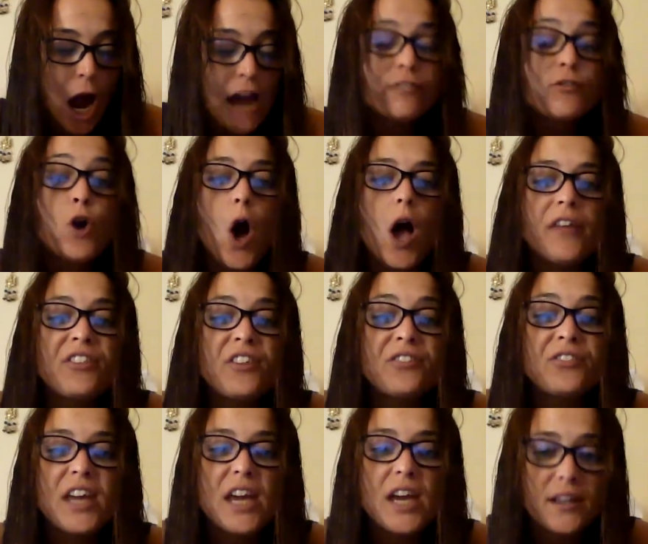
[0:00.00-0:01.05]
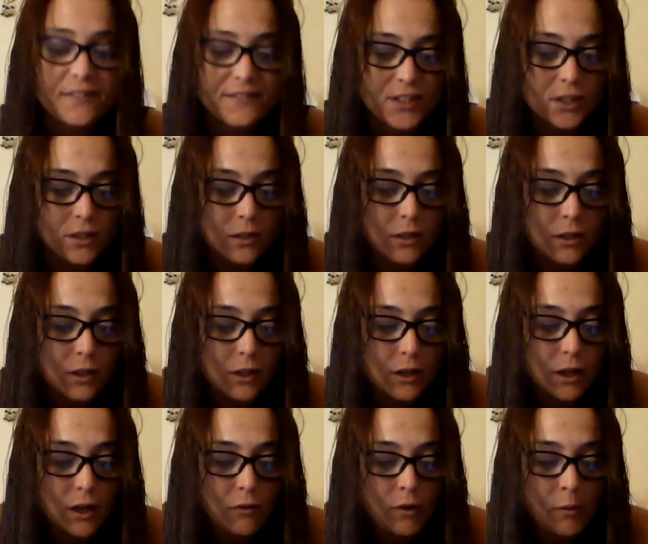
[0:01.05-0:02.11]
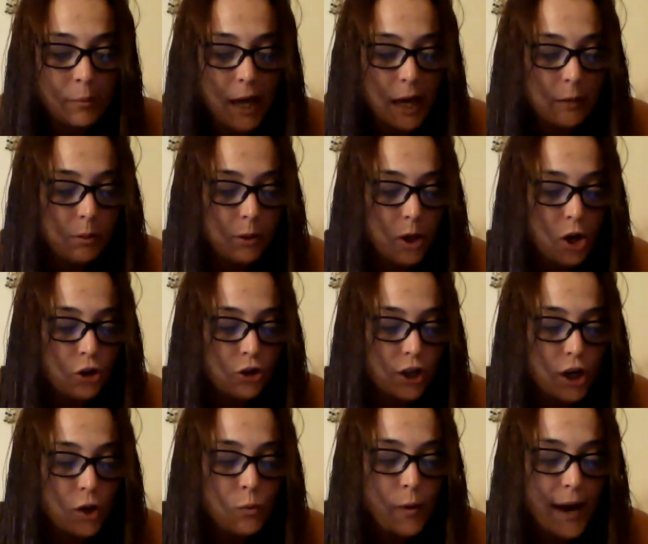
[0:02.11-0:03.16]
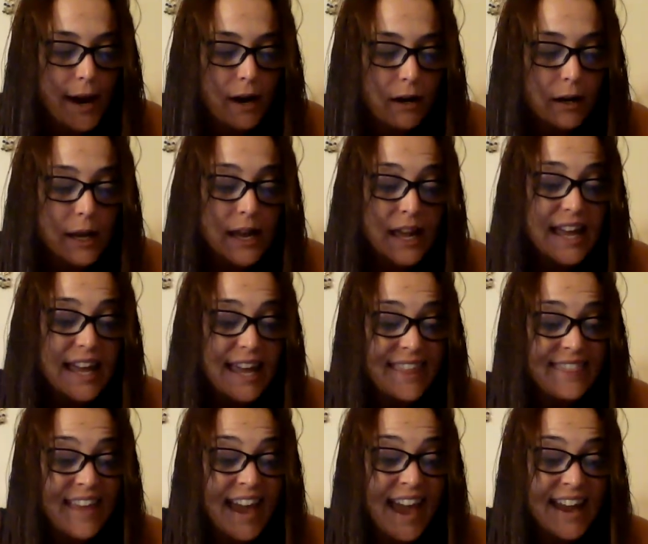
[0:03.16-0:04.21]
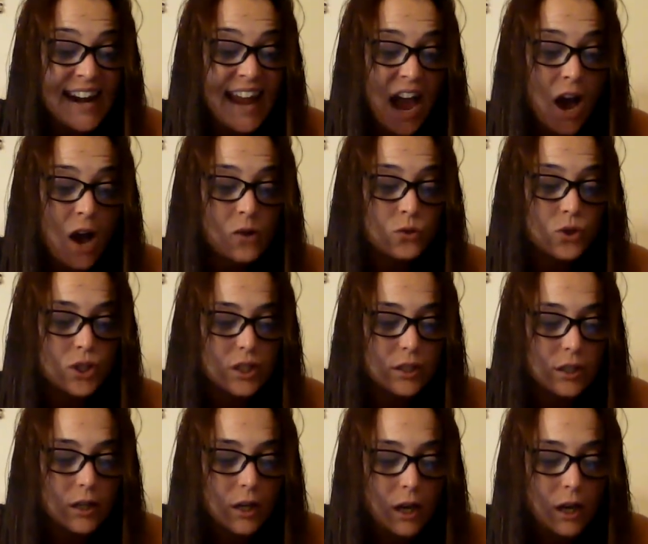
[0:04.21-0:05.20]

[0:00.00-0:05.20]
I've caught the thieves replied Pinocchio. Where? In the hen house.